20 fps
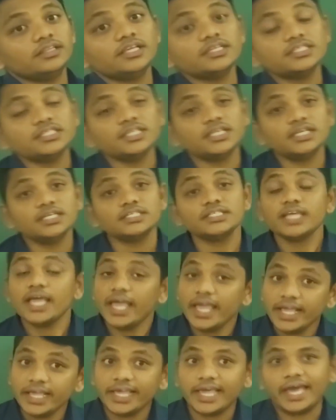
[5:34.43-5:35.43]
This is
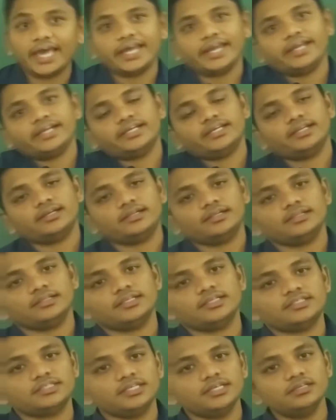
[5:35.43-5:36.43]
a character.
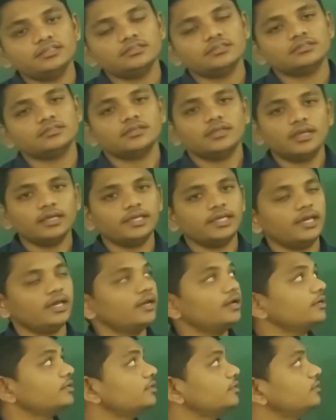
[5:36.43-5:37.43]
This is a
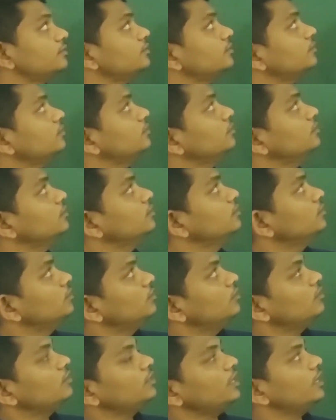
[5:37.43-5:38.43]
character.
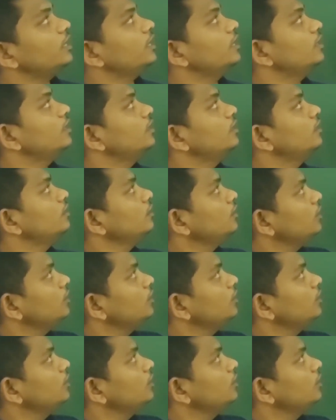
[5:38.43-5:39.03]
Okay.